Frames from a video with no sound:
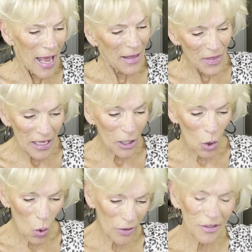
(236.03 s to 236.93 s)
And then, of
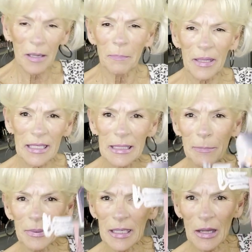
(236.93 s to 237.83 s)
course, I picked
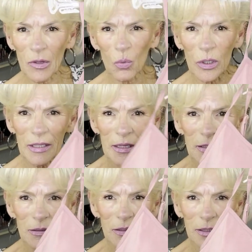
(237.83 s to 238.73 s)
up another one of
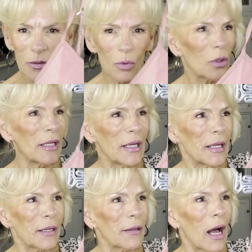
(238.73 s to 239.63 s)
these little,
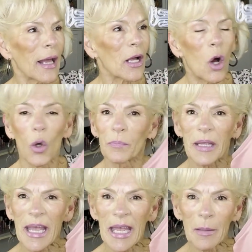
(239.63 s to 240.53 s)
I call
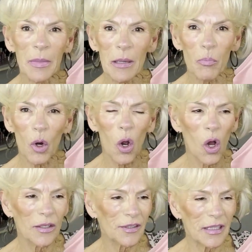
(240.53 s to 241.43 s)
them cami
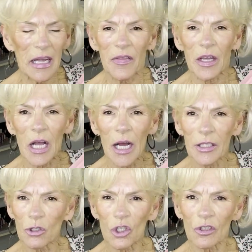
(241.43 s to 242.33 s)
bras, the
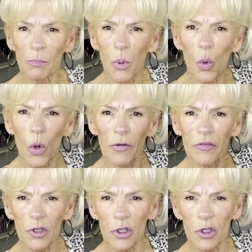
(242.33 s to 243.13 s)
kind you just pull over